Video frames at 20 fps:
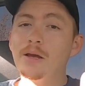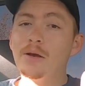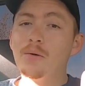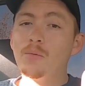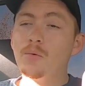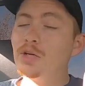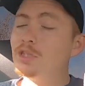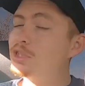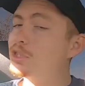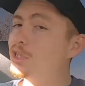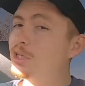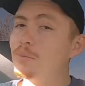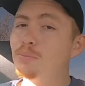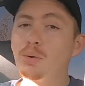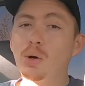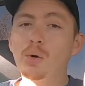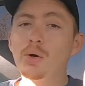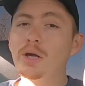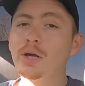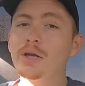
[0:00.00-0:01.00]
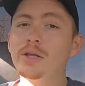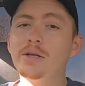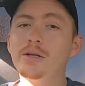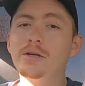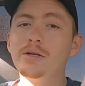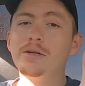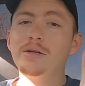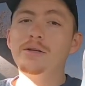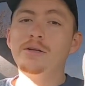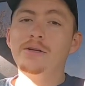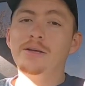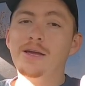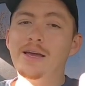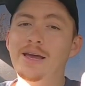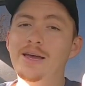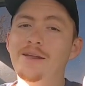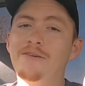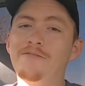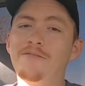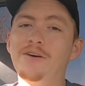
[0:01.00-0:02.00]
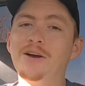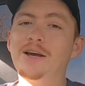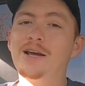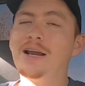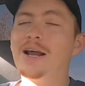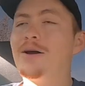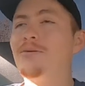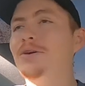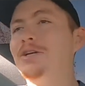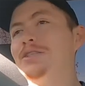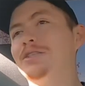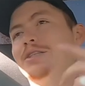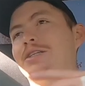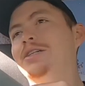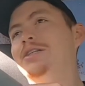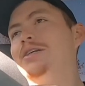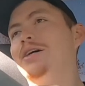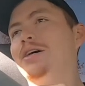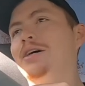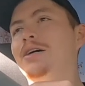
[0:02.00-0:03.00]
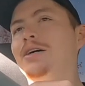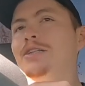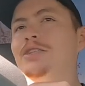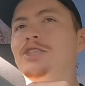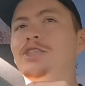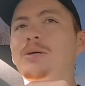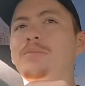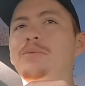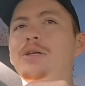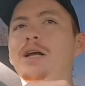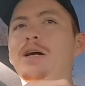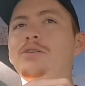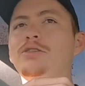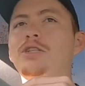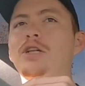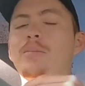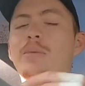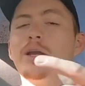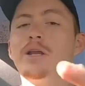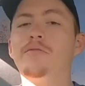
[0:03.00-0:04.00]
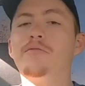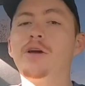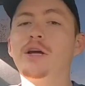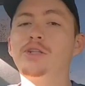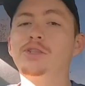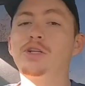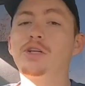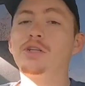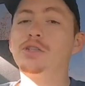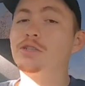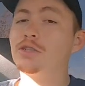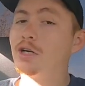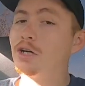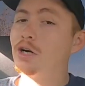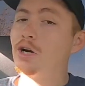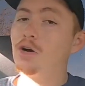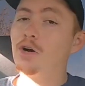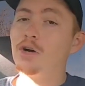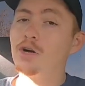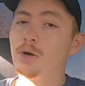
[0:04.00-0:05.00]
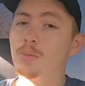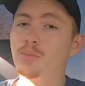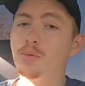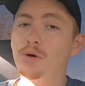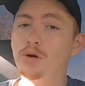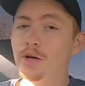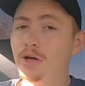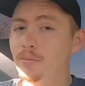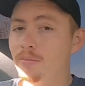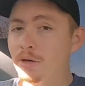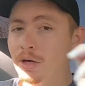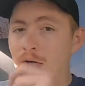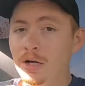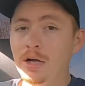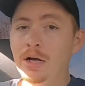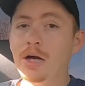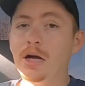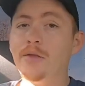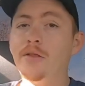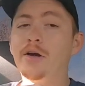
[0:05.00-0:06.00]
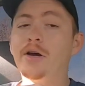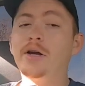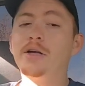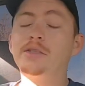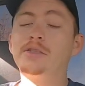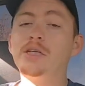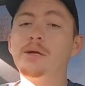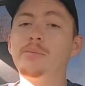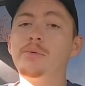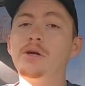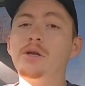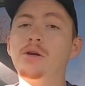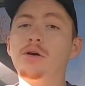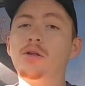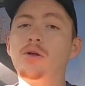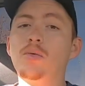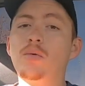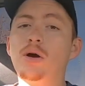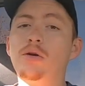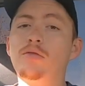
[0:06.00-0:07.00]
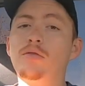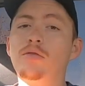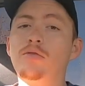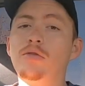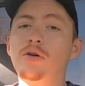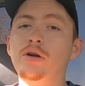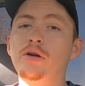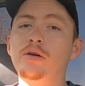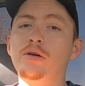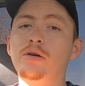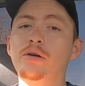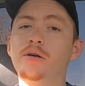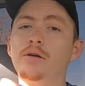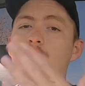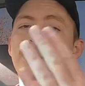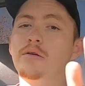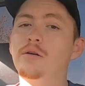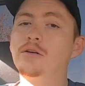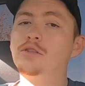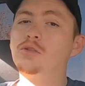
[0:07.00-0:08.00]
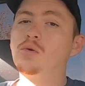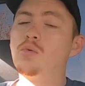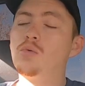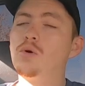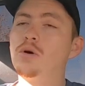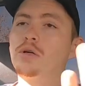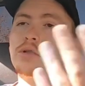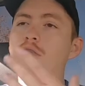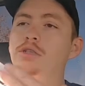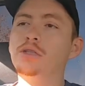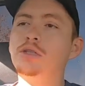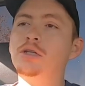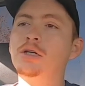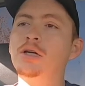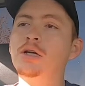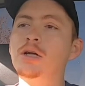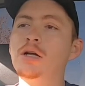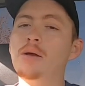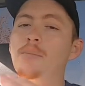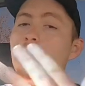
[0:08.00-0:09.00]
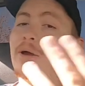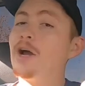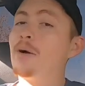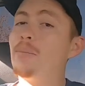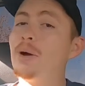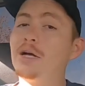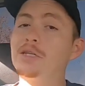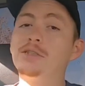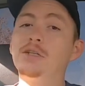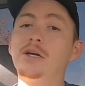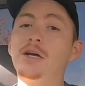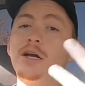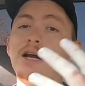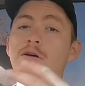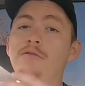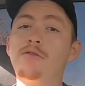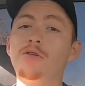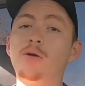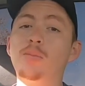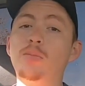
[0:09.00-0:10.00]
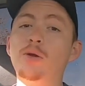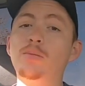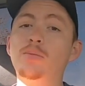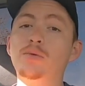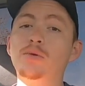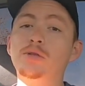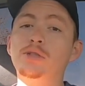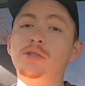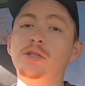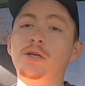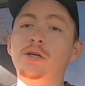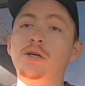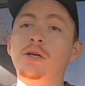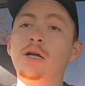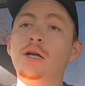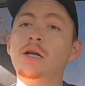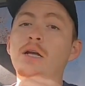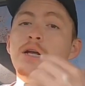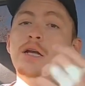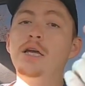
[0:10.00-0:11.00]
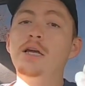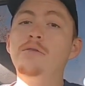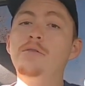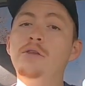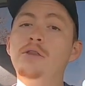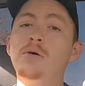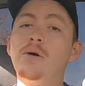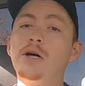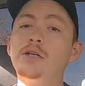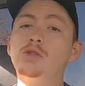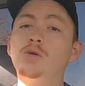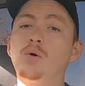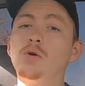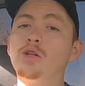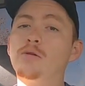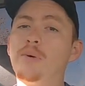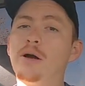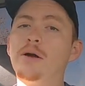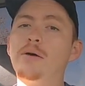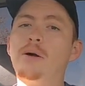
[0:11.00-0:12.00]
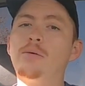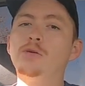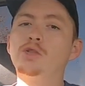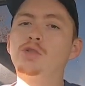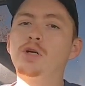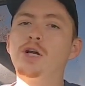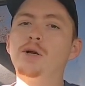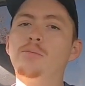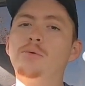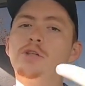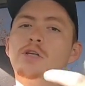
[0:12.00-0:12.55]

recently broke it, and fucking I recently shipped it out to the manufacturer because they're gonna hook your boy up and they're gonna send me another rod for free because of warranty. Mega Bass looking out for their people, shit. Even though I told them, I was straight up